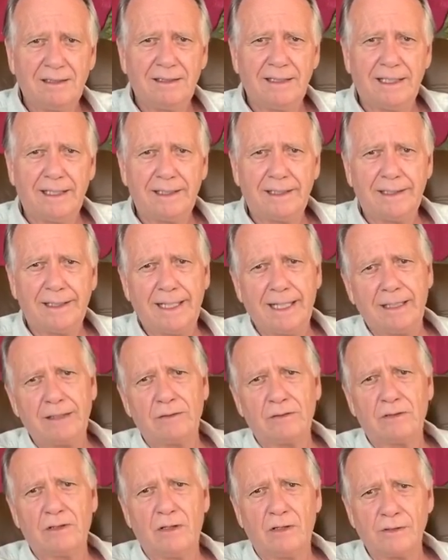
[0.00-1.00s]
at an
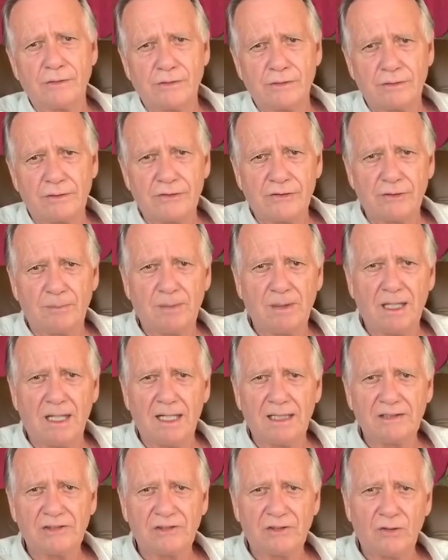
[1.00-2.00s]
agricultural
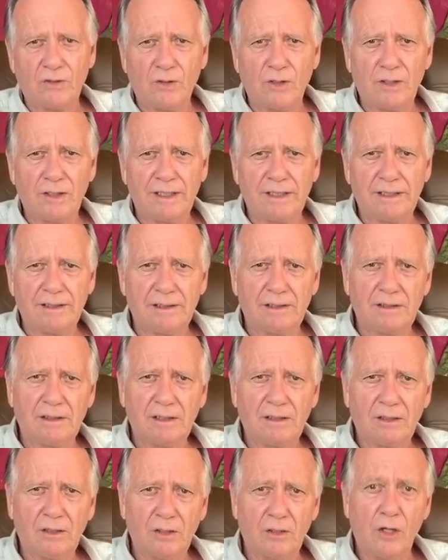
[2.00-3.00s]
supply store in
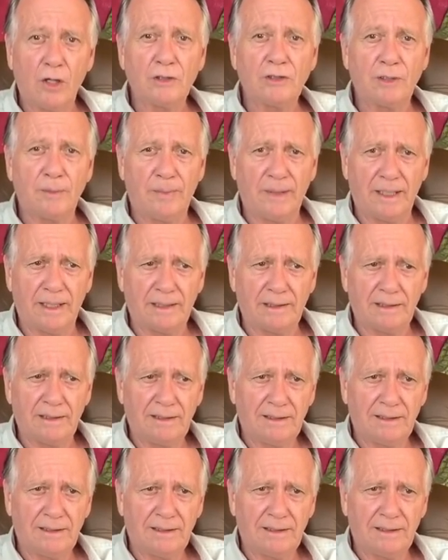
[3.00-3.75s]
Jocotepec.